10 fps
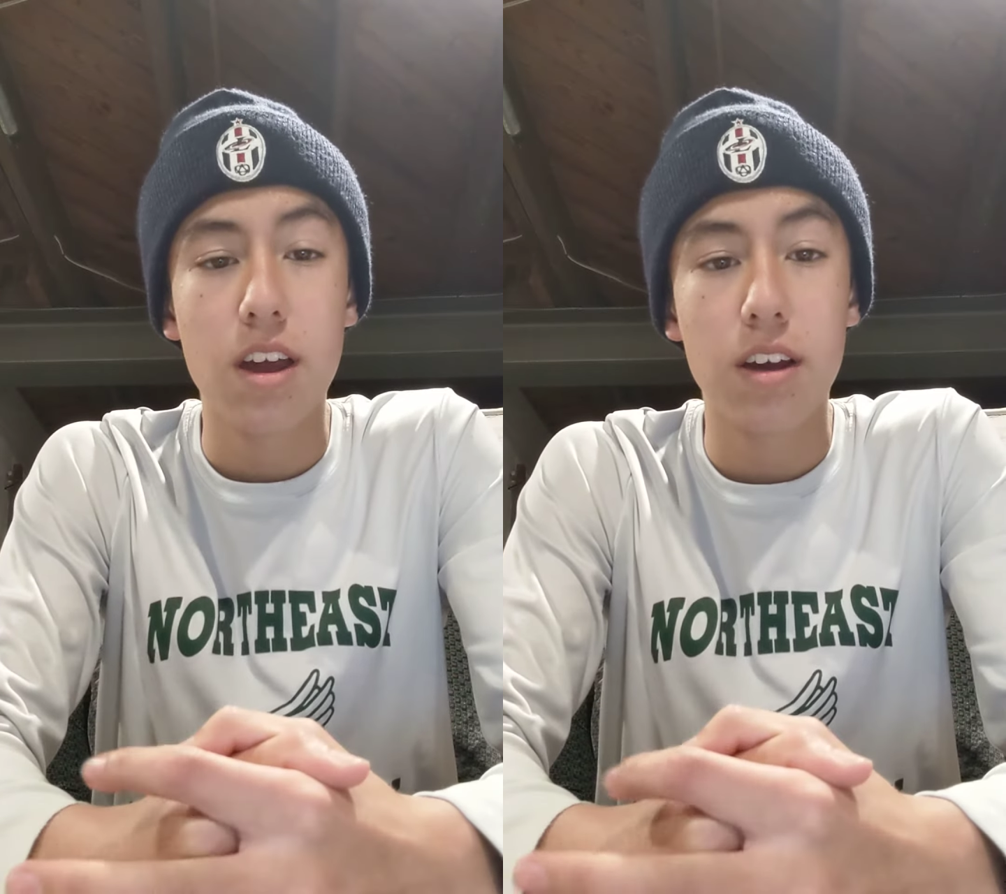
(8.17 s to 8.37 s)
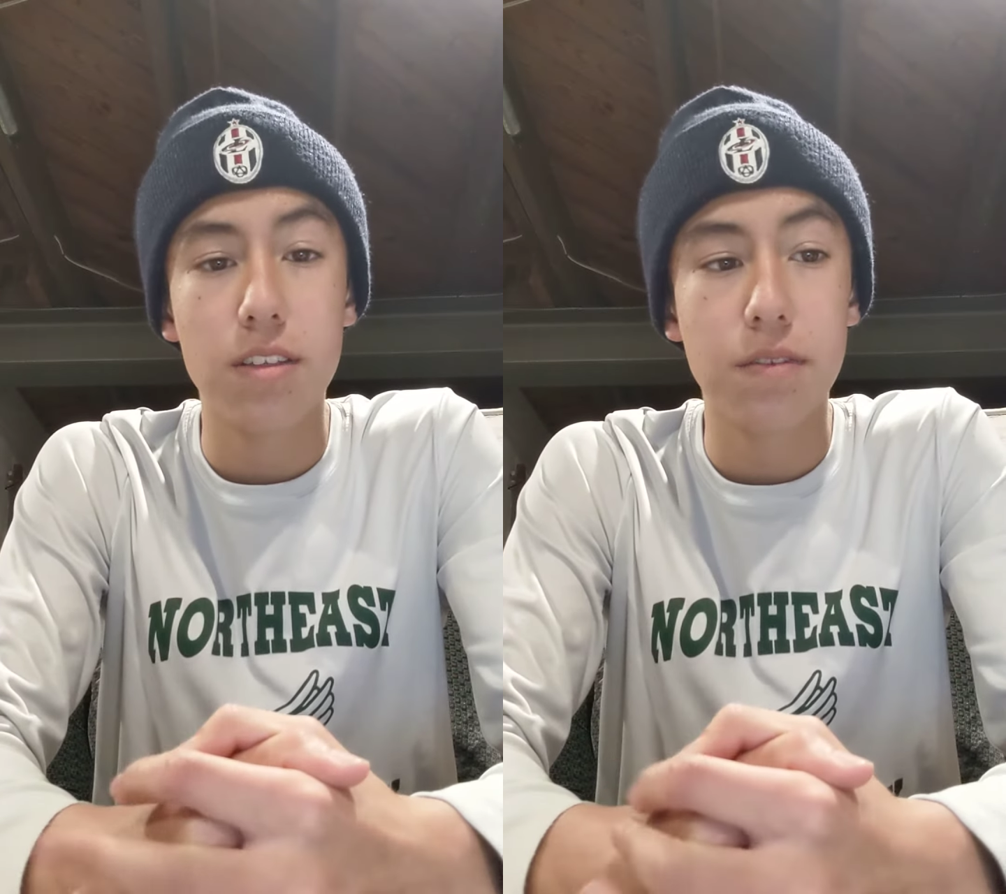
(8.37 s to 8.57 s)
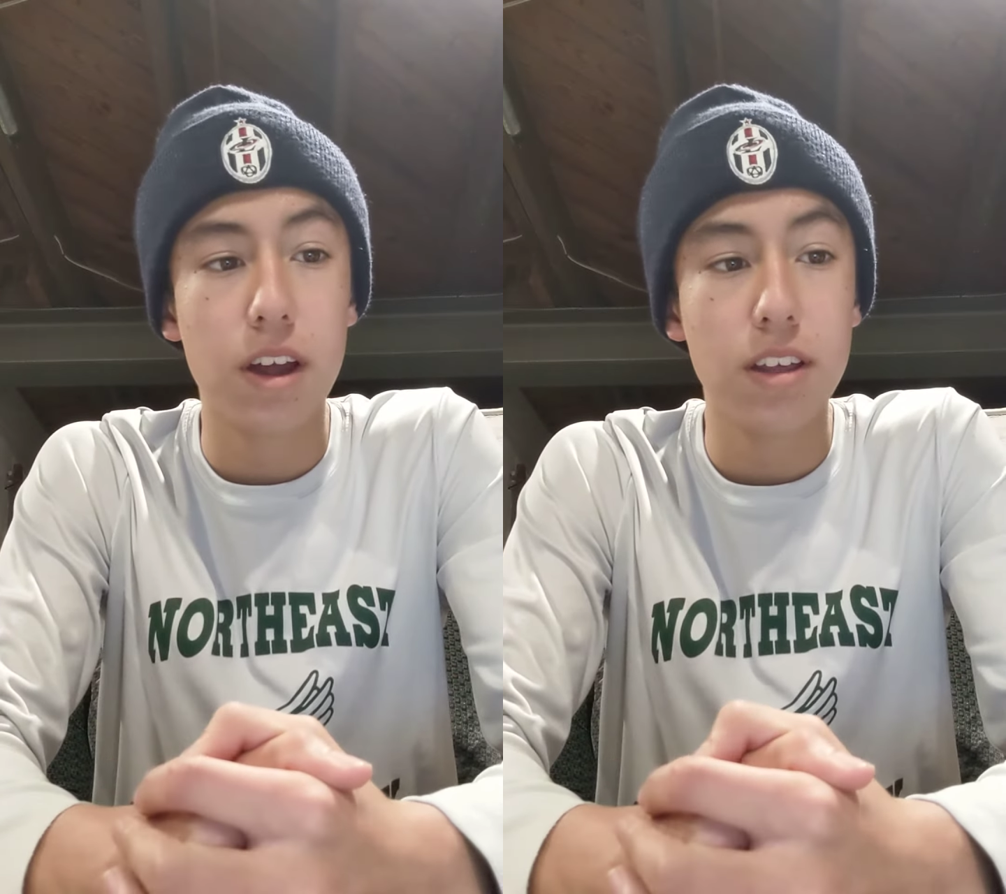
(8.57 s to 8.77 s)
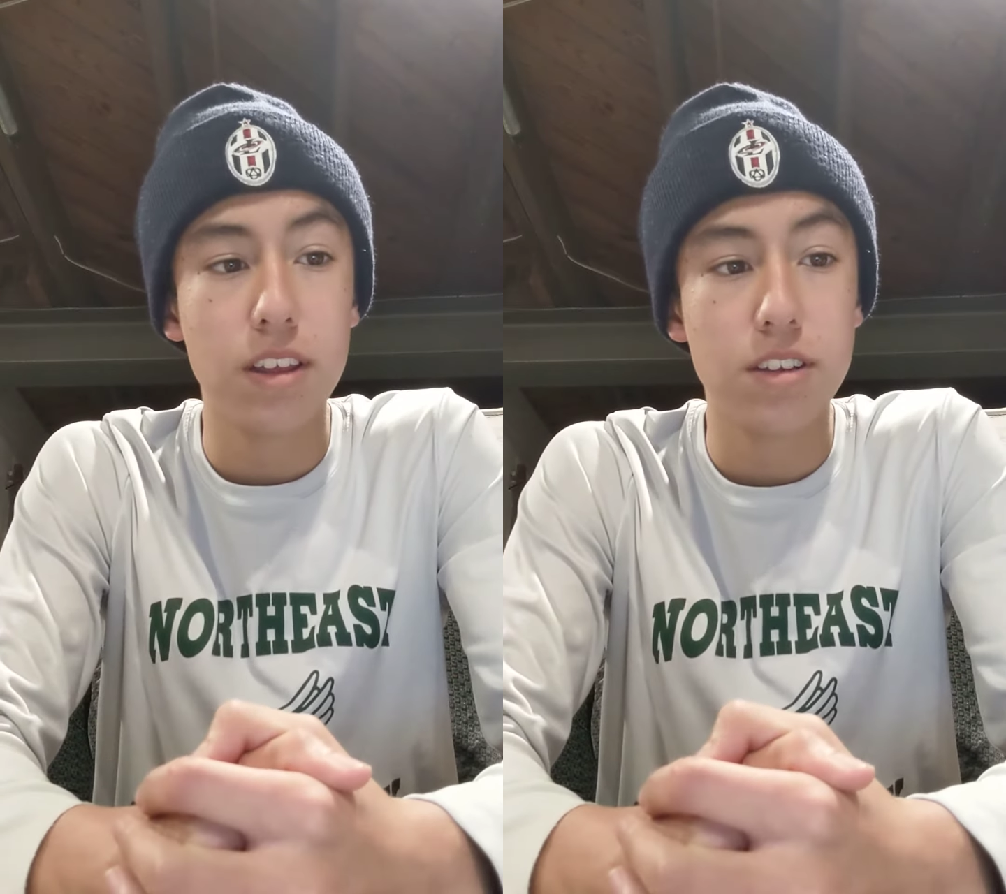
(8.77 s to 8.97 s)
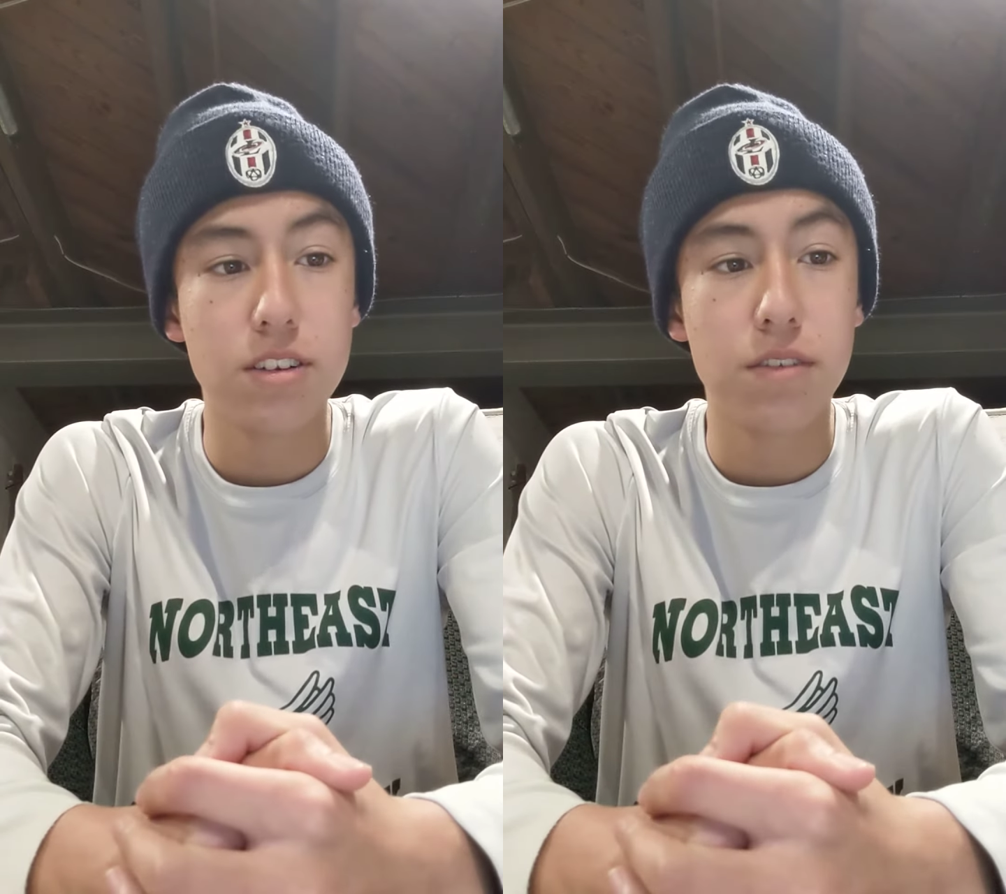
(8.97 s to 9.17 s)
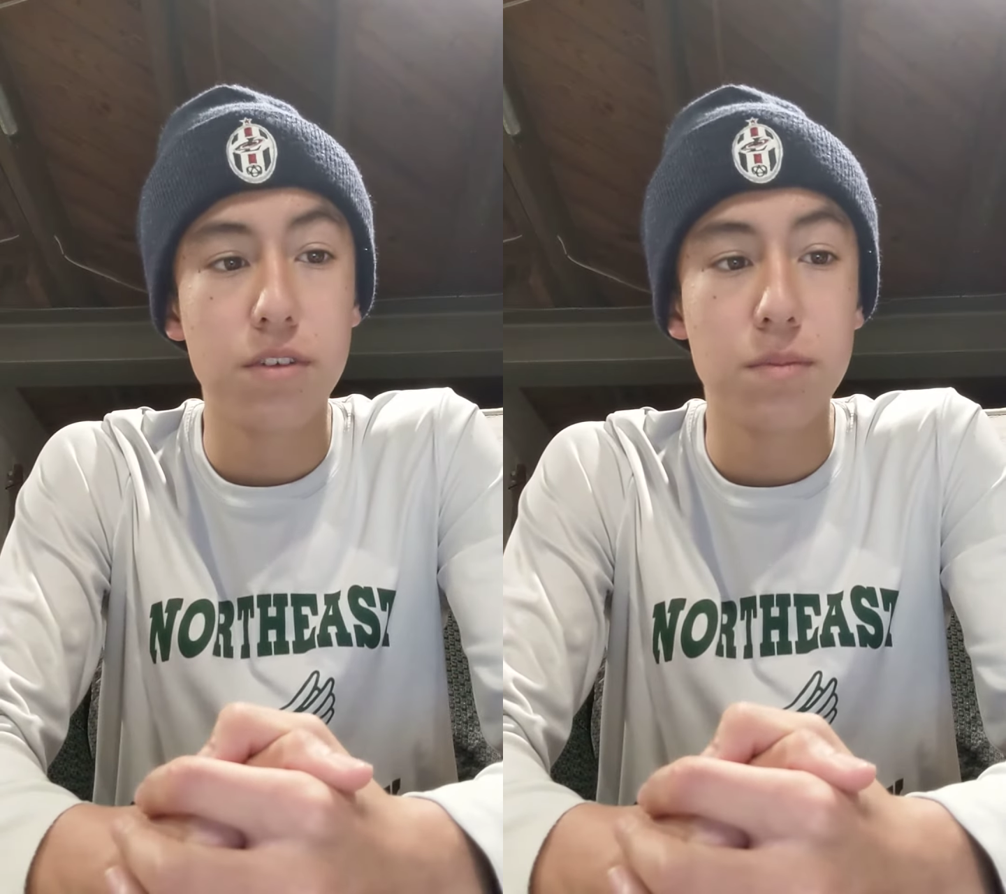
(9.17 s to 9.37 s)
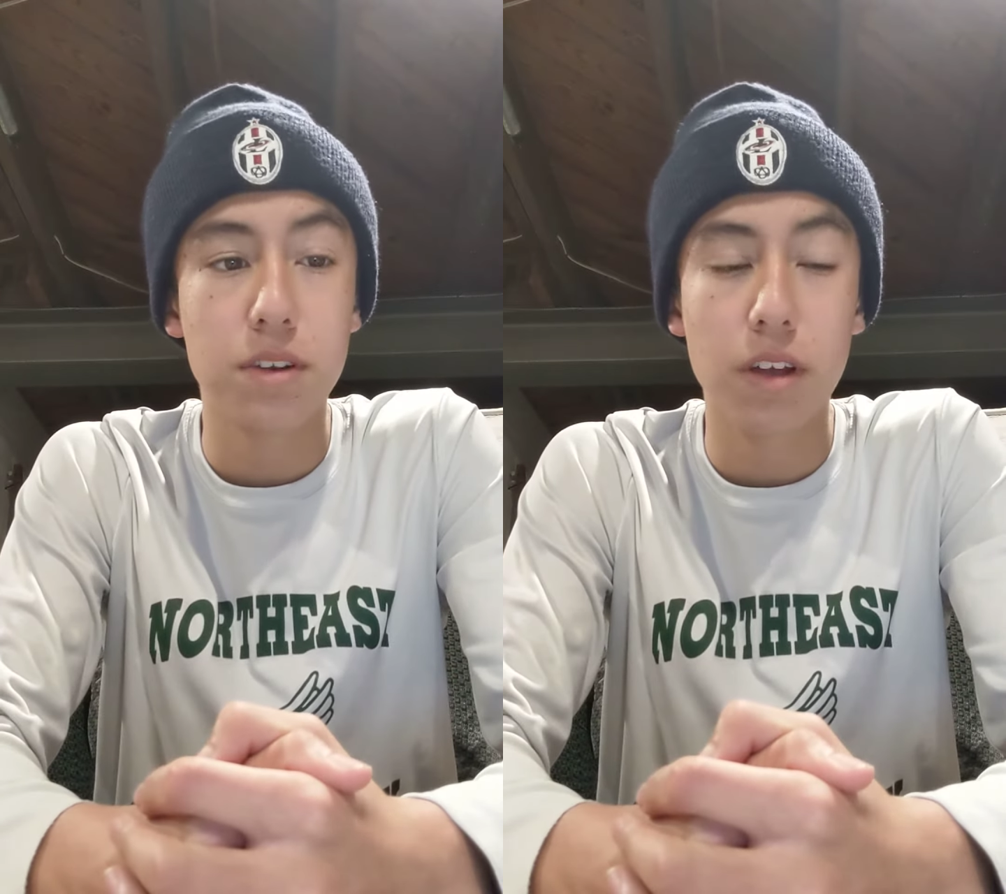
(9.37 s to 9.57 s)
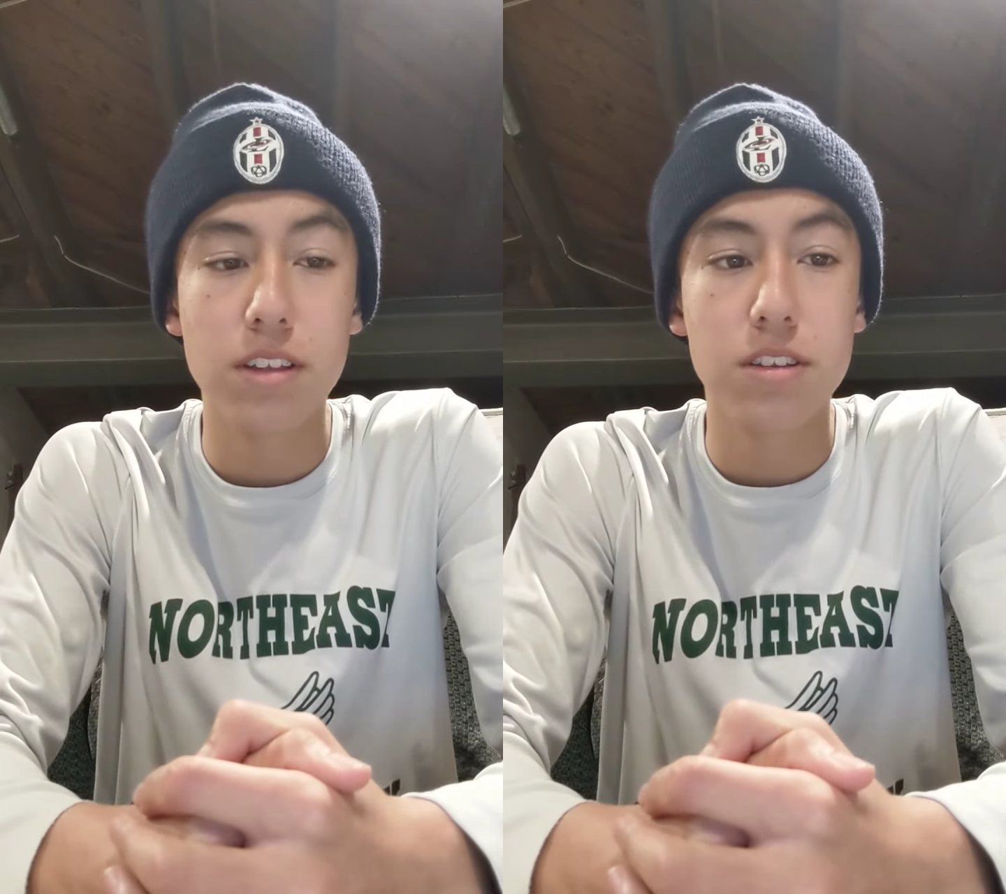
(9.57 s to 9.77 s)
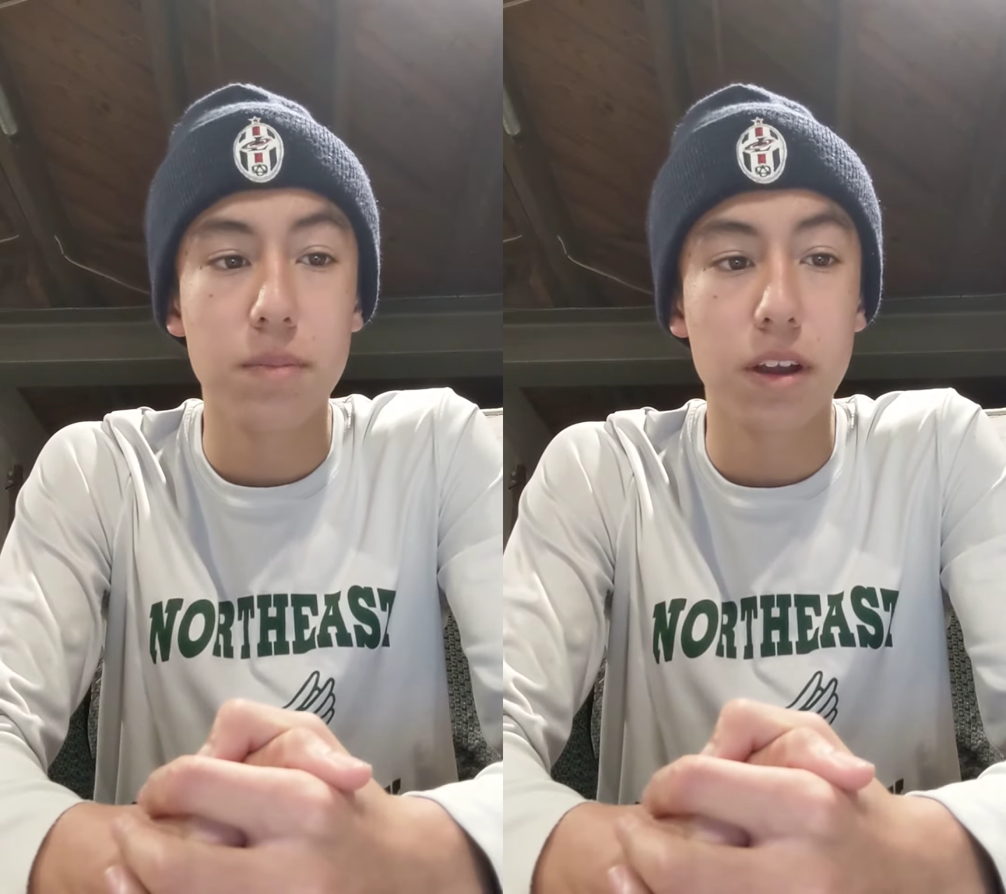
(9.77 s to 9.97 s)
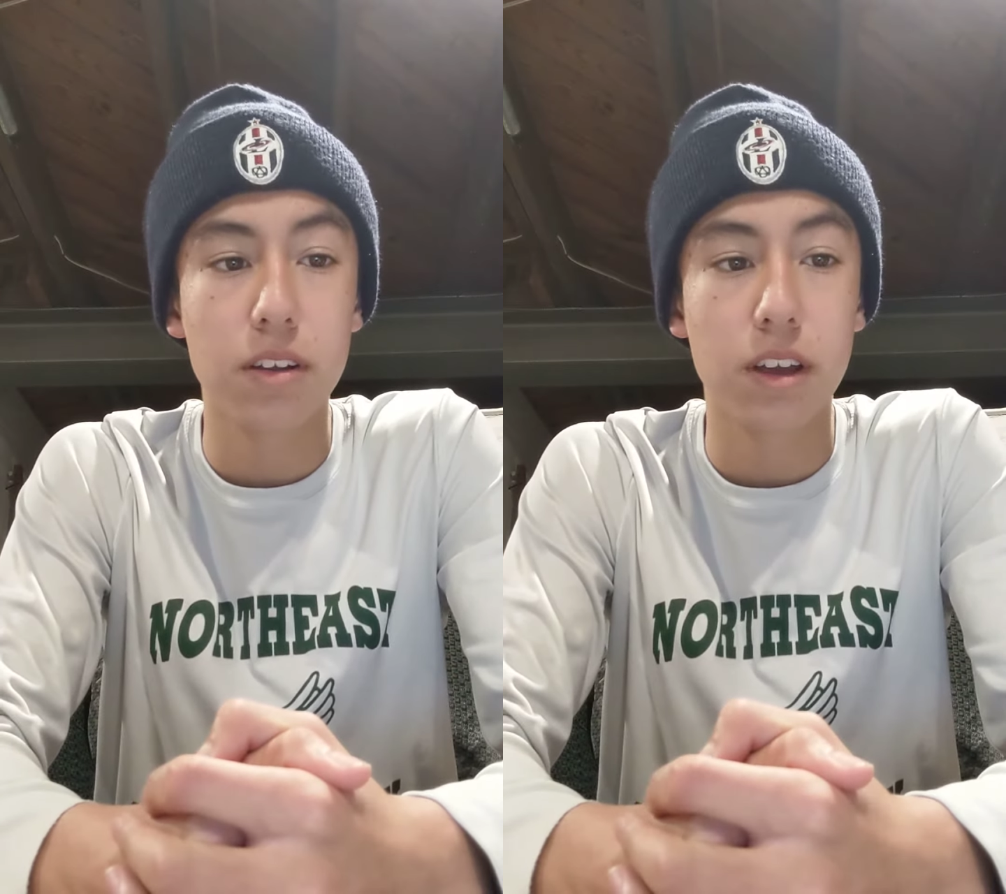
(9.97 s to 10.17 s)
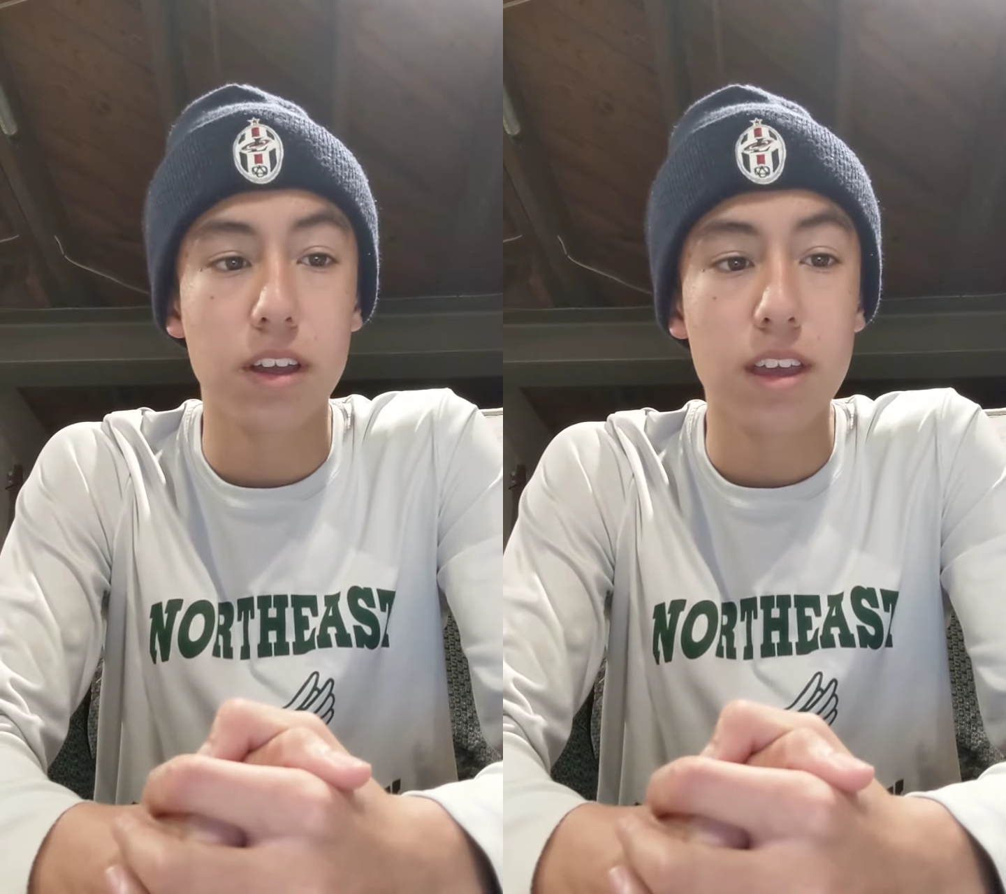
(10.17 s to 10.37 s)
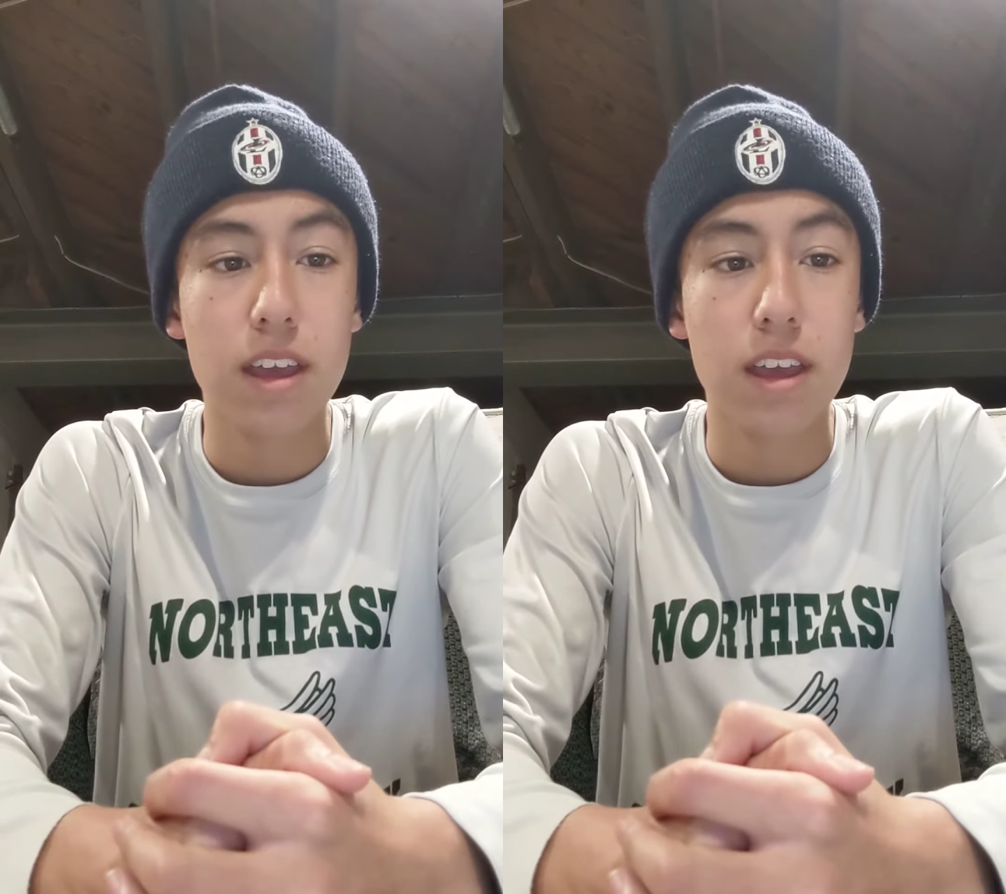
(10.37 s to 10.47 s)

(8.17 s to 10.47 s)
on the violation of human rights in America.